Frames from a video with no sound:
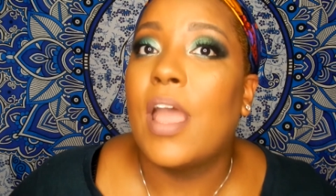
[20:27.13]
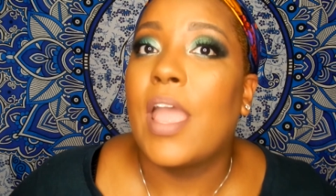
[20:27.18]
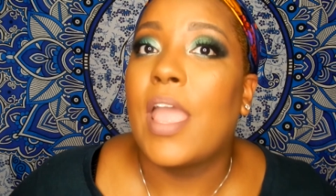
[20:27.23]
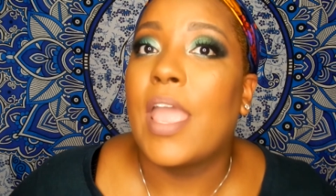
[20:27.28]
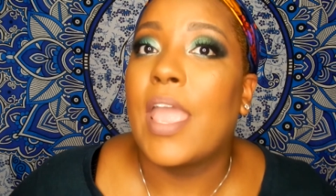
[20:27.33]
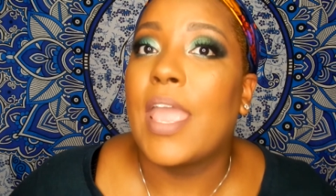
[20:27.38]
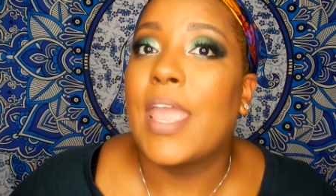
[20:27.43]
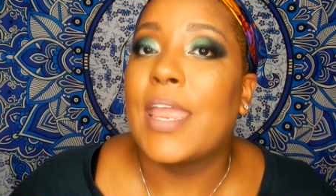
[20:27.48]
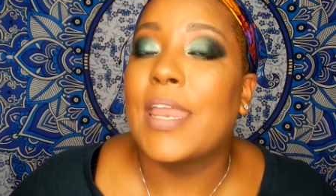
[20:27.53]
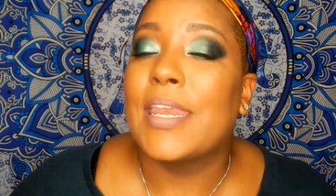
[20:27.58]

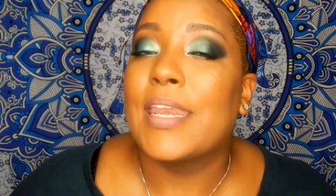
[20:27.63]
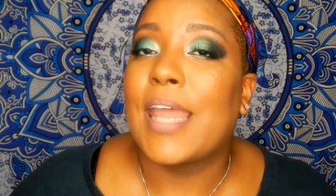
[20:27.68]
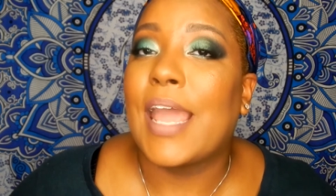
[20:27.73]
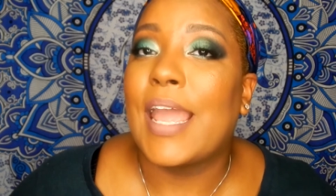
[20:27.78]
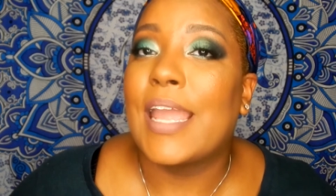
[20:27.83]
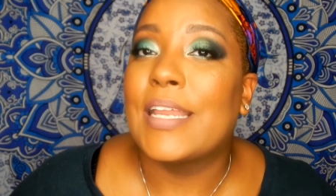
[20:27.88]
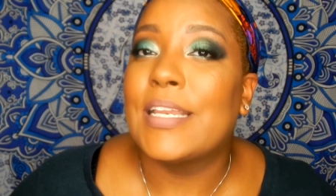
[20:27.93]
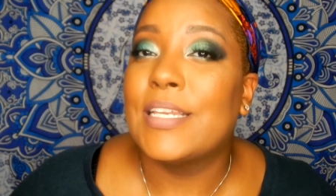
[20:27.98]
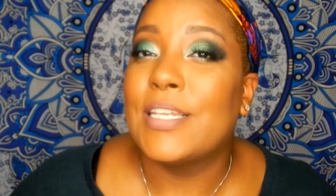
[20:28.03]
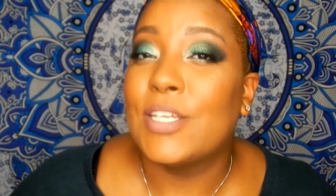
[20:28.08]
And
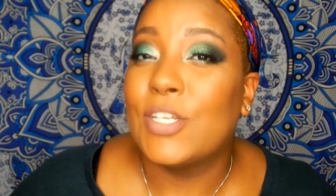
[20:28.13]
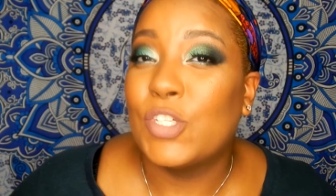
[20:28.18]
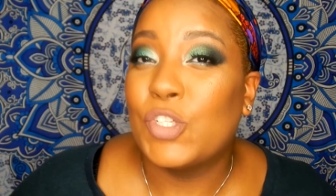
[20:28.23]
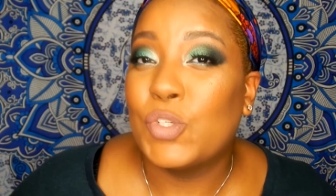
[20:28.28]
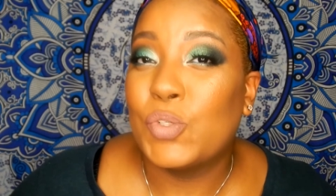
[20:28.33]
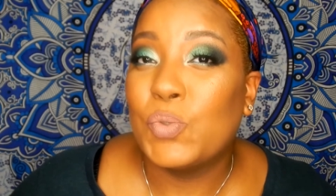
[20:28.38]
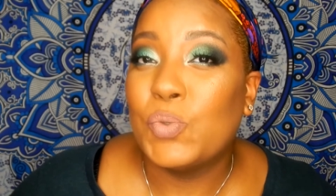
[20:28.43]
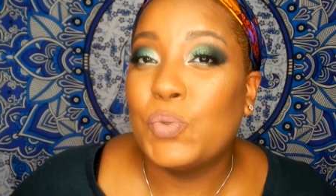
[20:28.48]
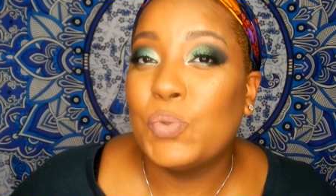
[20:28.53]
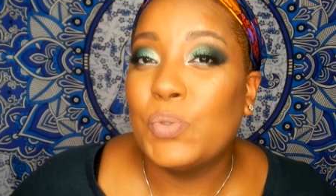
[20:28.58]
I need
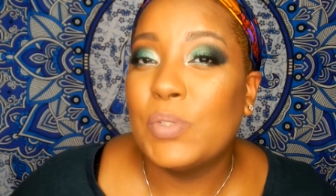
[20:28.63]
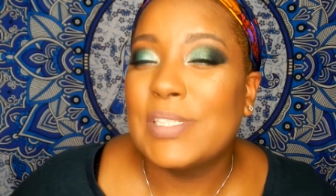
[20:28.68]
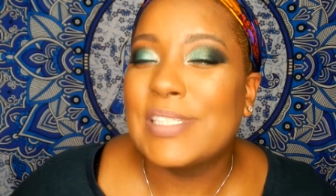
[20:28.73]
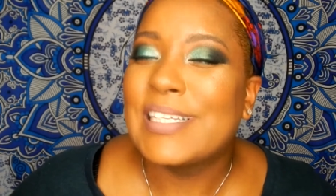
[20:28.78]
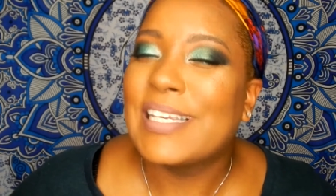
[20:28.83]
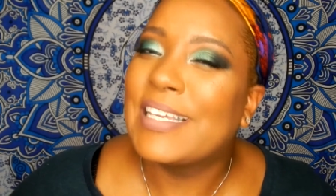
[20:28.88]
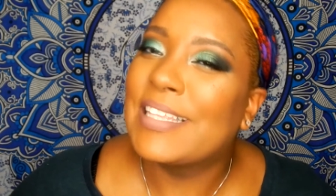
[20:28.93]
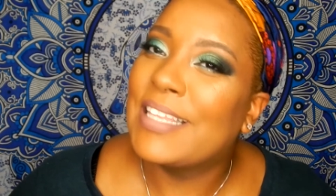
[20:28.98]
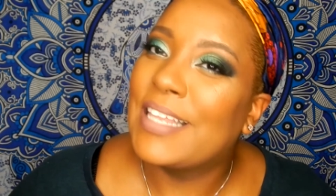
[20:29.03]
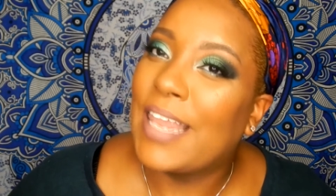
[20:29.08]
you
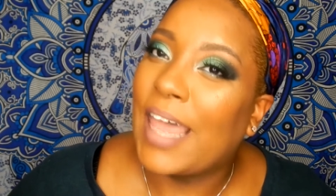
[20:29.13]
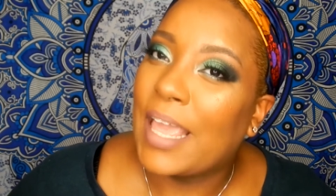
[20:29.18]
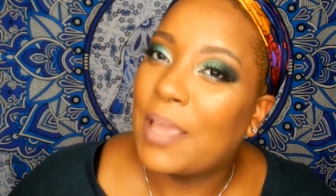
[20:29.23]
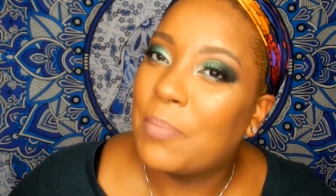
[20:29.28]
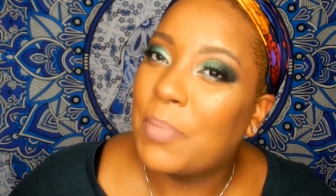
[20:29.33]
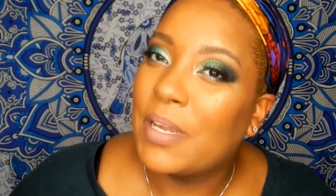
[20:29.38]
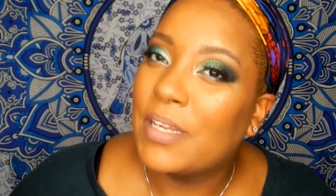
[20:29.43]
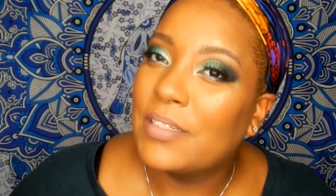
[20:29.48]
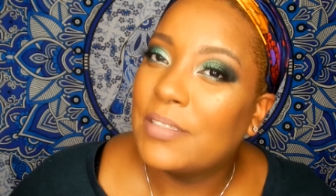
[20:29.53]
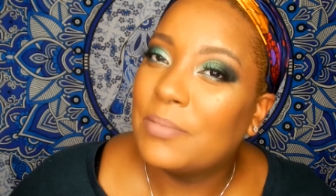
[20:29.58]
to hit the
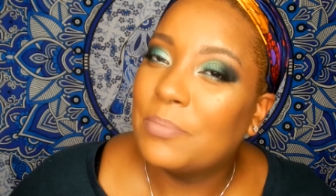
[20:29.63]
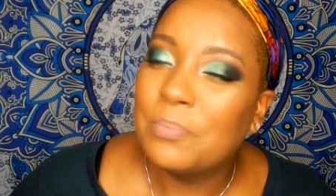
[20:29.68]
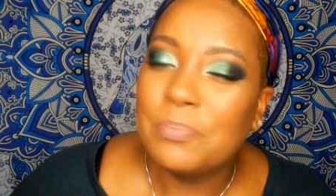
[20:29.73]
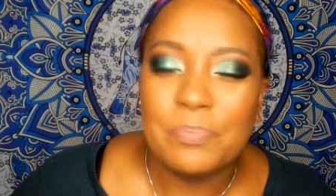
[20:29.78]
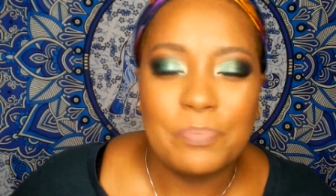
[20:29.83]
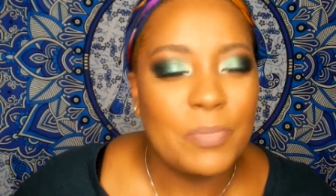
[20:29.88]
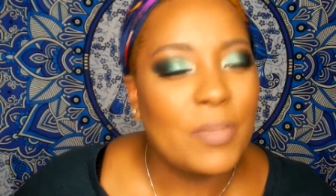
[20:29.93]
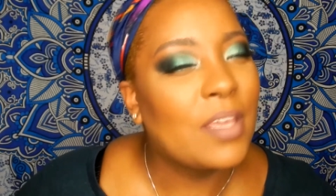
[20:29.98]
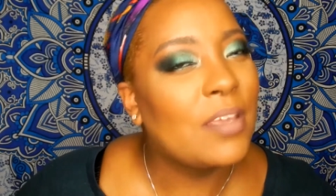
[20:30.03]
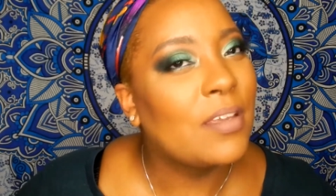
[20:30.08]
like button
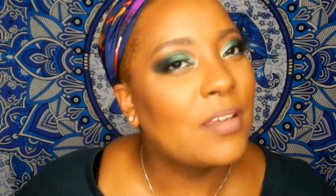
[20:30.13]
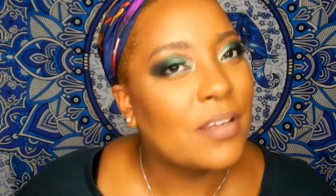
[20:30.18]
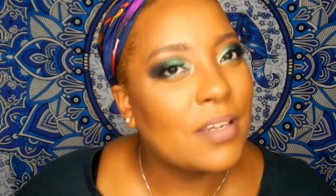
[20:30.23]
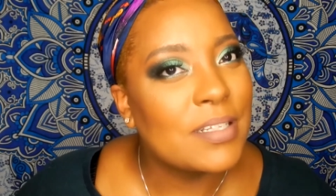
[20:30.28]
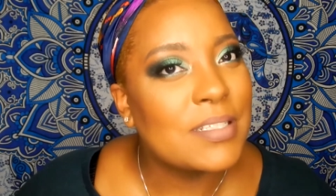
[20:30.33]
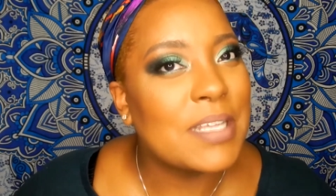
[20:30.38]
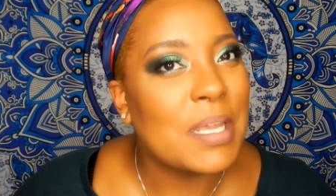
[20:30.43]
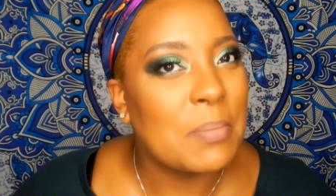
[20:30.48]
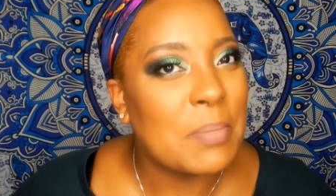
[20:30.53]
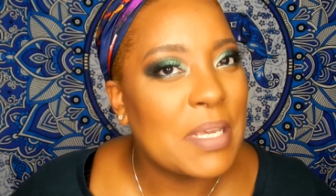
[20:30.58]

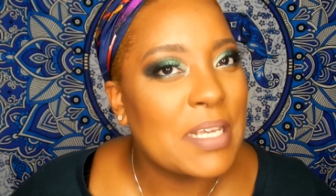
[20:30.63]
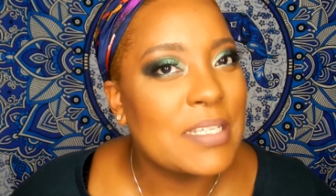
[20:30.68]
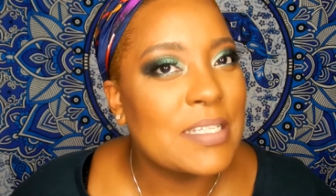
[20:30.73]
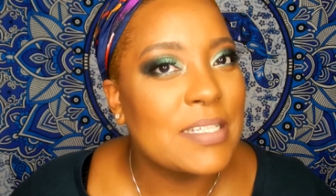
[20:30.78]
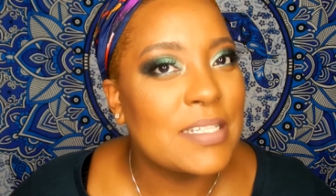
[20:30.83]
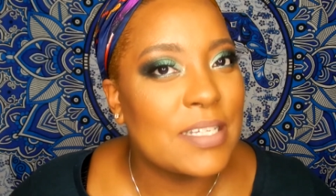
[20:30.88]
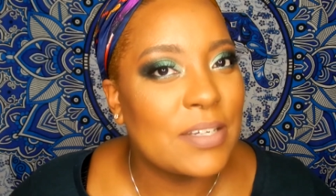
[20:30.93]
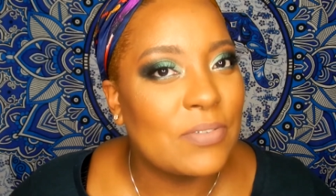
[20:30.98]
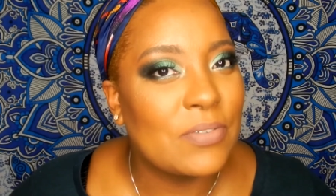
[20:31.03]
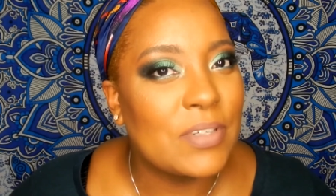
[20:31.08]
because that makes a
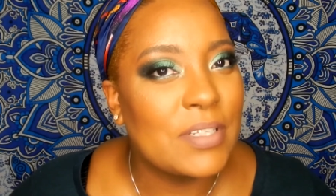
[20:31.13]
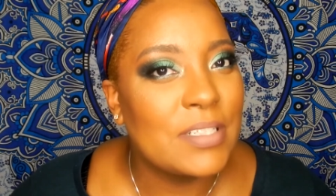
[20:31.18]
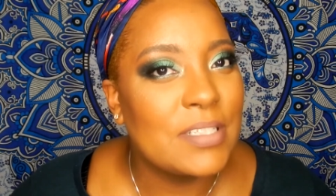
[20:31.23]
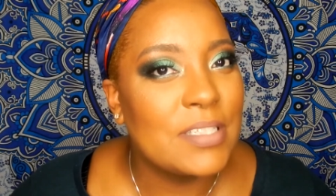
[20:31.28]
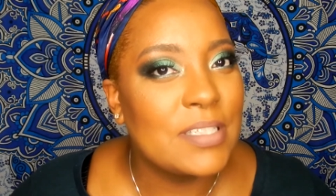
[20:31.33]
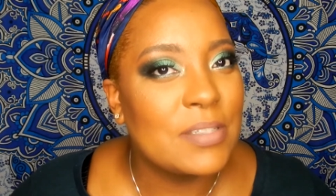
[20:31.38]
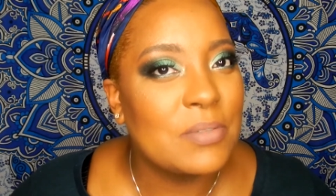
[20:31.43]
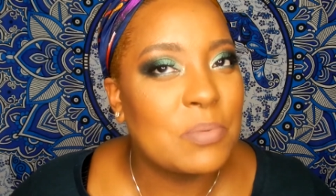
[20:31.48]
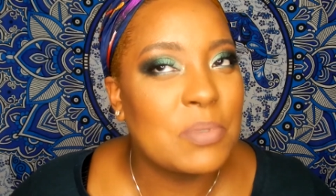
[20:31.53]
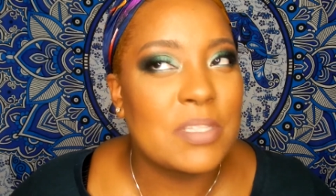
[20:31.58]

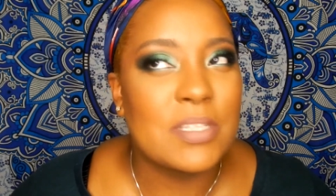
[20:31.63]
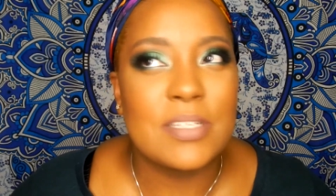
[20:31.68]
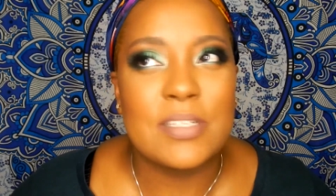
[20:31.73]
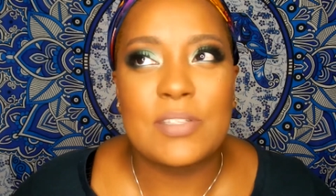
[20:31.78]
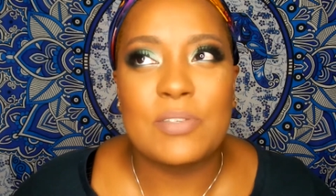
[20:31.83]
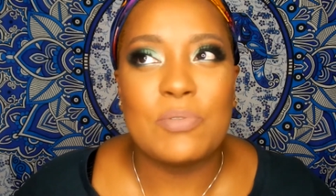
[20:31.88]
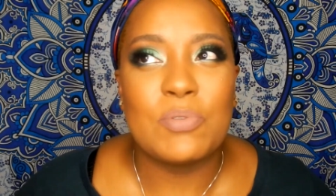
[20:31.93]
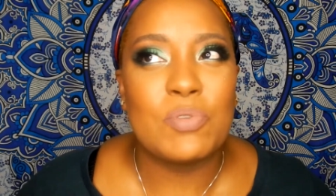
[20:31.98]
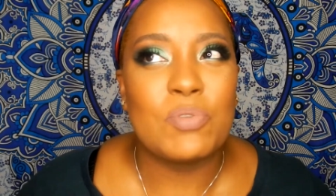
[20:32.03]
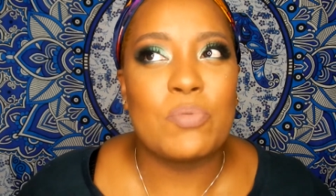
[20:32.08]
difference with
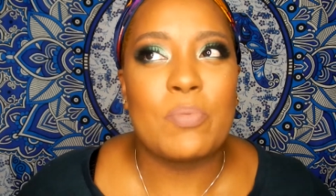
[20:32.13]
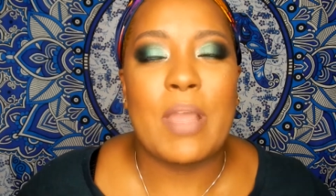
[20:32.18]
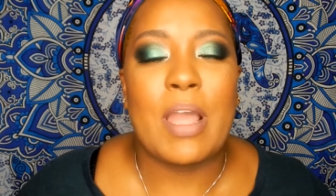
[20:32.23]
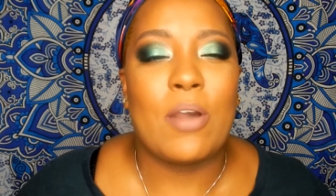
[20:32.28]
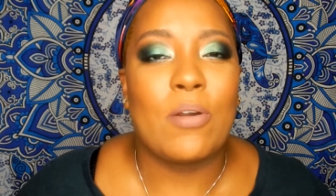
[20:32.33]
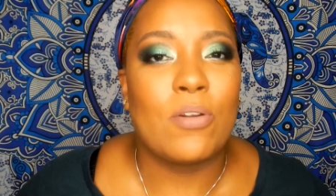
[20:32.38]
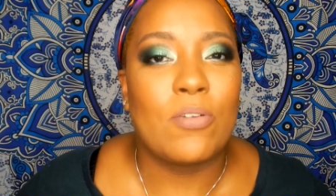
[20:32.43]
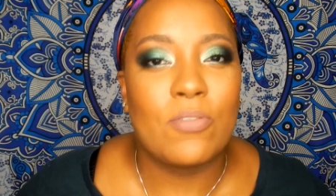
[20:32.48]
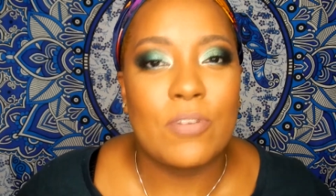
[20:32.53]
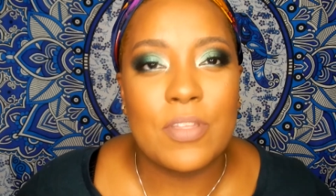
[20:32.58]
this YouTube
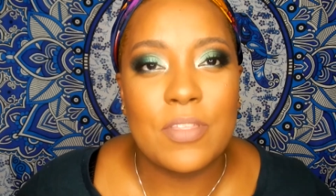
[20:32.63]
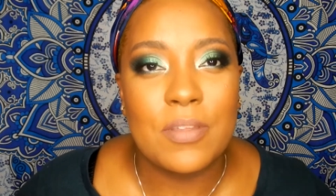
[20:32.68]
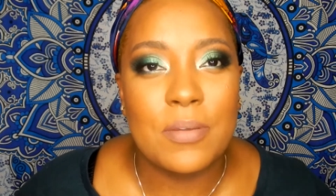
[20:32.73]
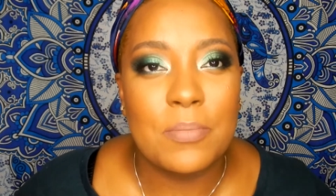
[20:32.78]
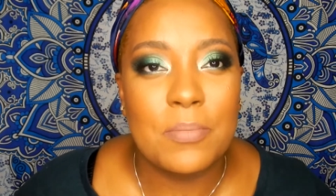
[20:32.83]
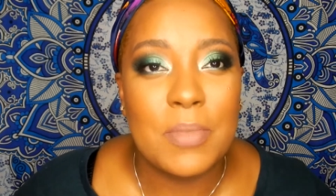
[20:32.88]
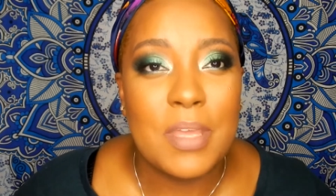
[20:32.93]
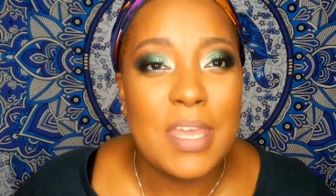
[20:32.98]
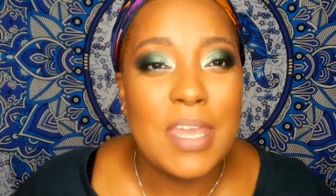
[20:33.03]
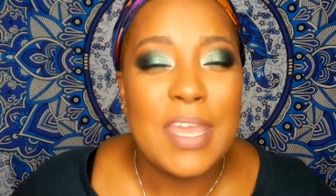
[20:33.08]

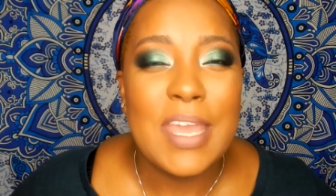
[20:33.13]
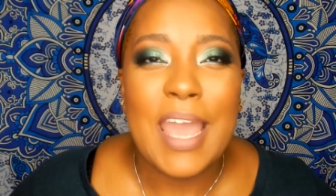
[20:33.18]
algorithm.